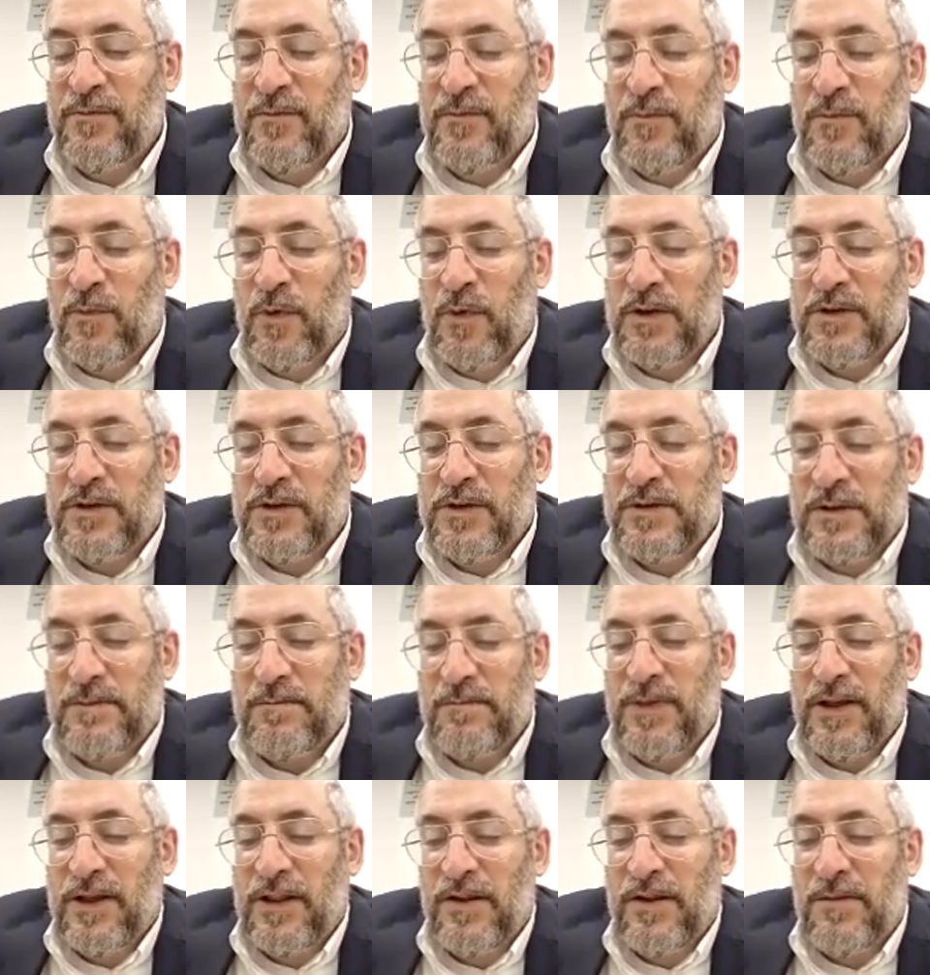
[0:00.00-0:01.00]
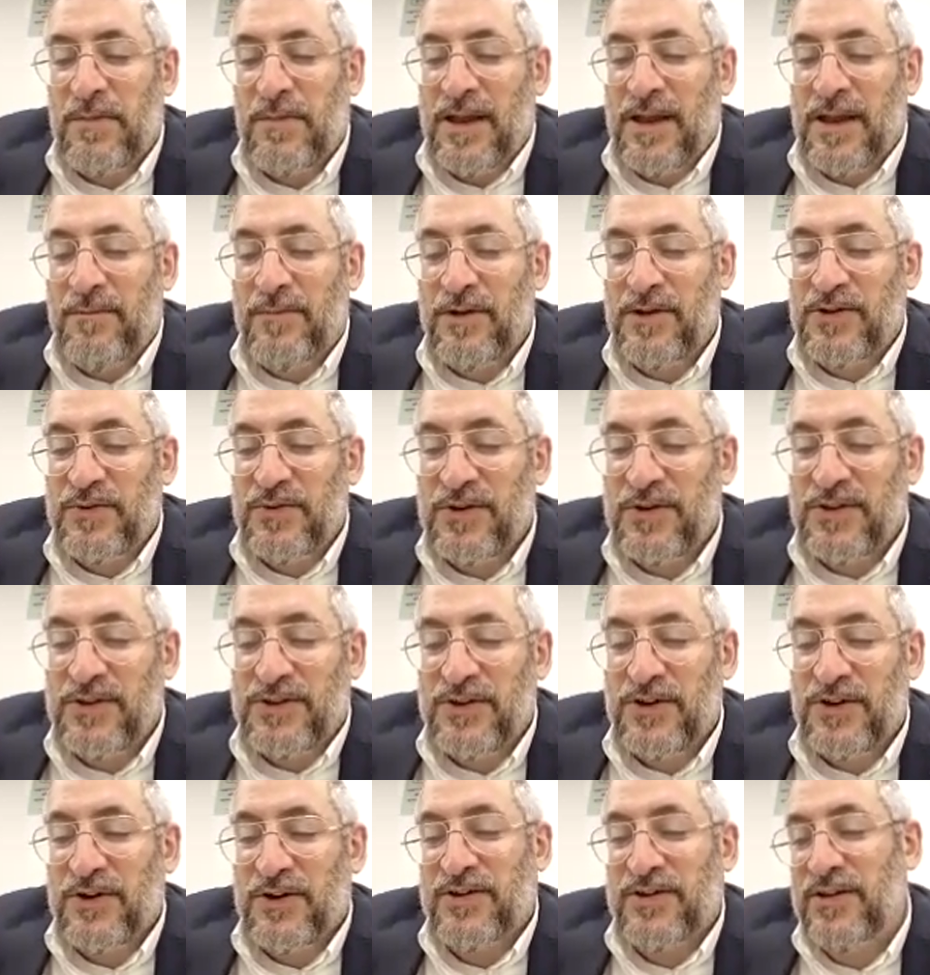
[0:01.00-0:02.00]
was Bilam able to
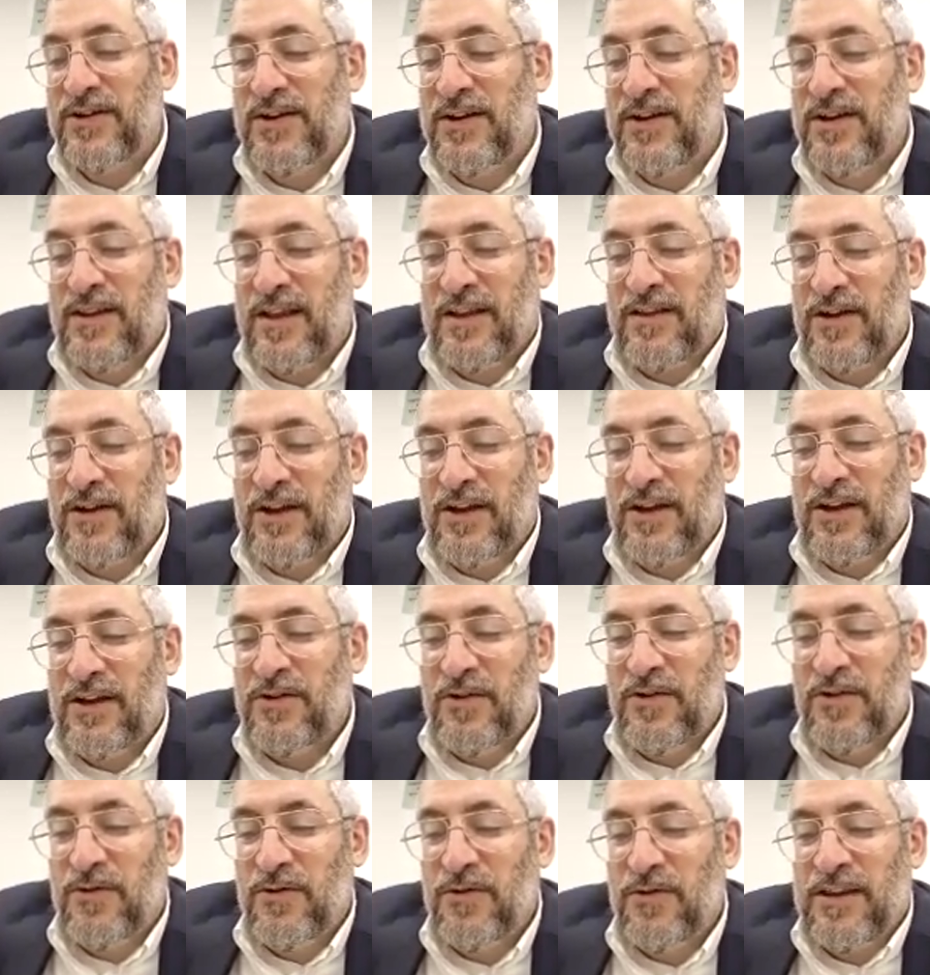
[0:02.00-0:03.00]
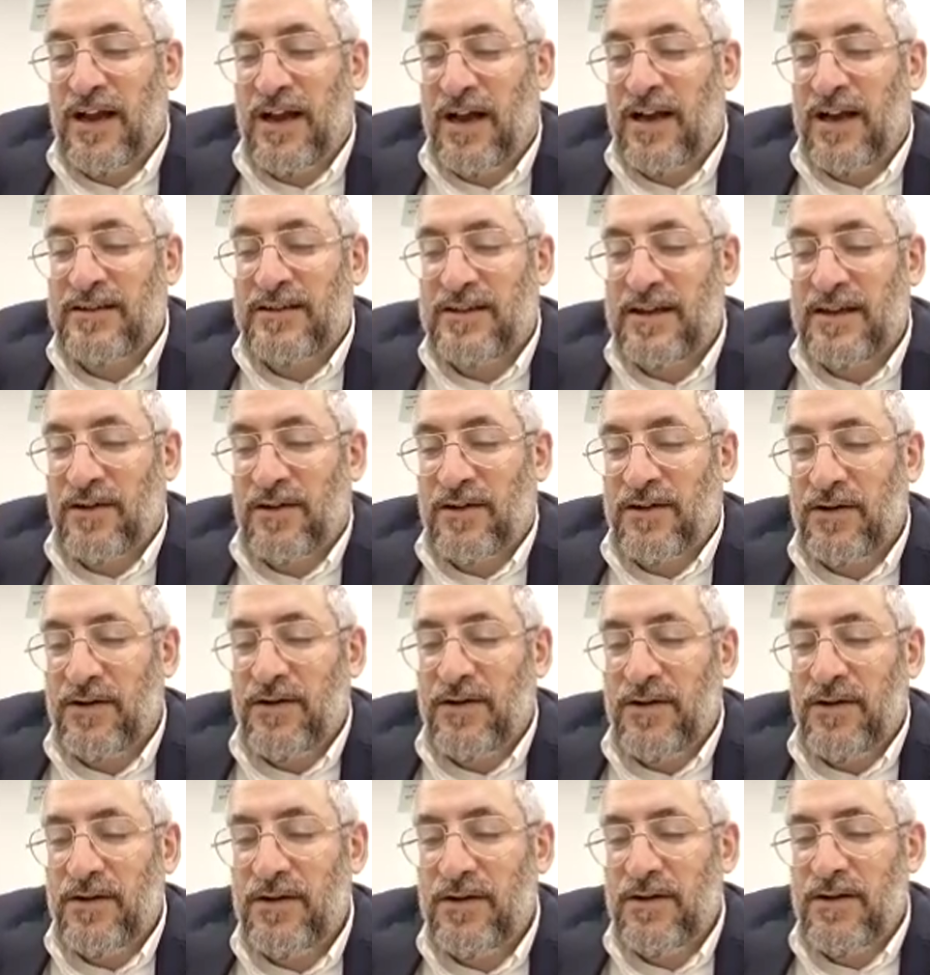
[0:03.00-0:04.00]
assert that he knew the Das
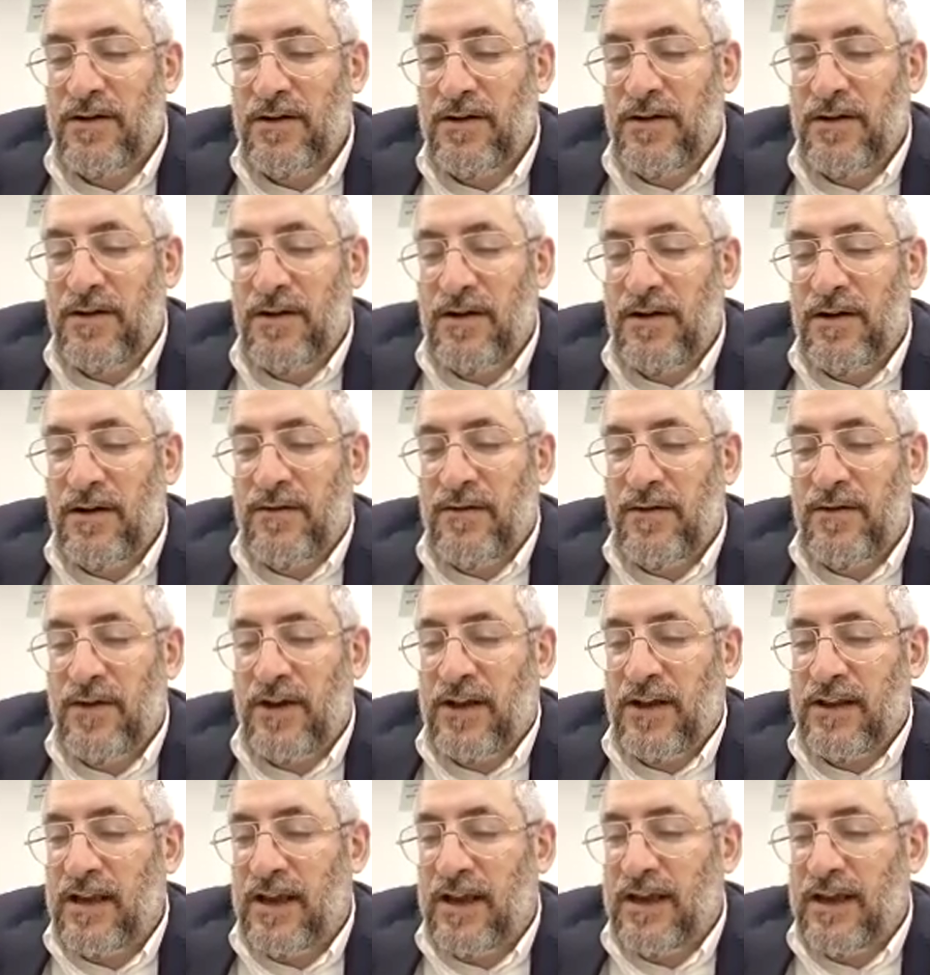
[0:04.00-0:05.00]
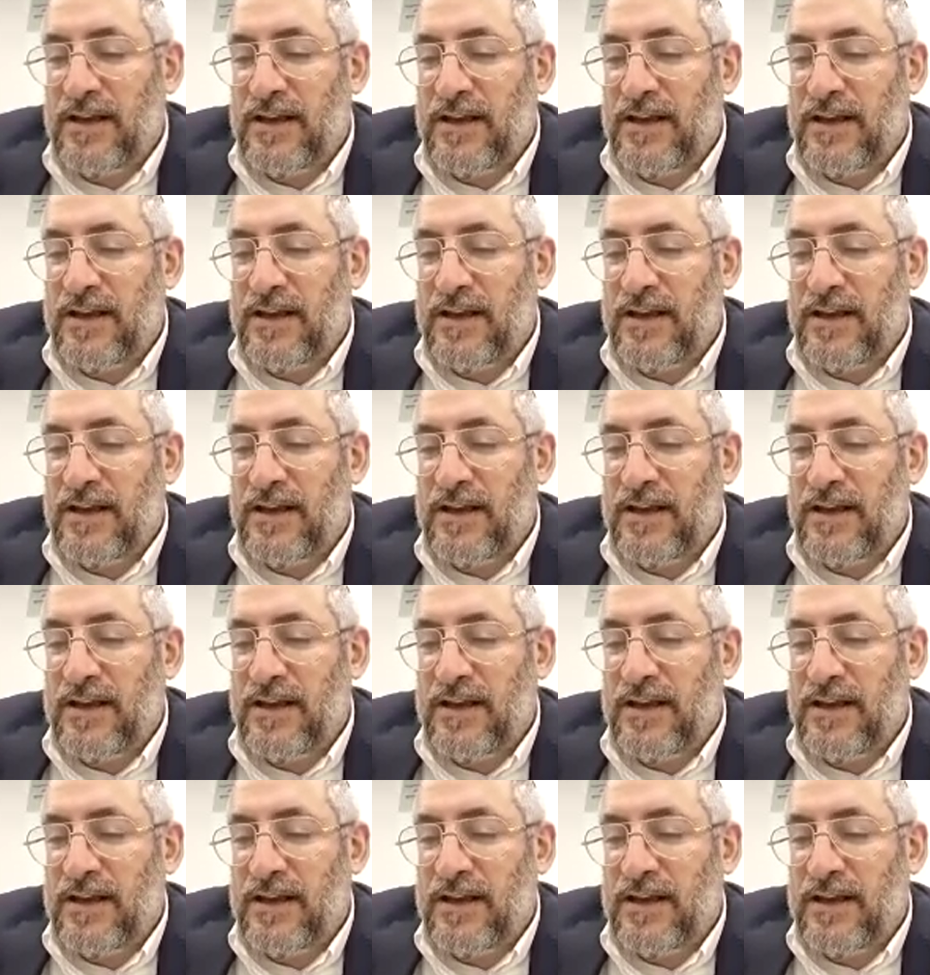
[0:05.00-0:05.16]
Elyon? He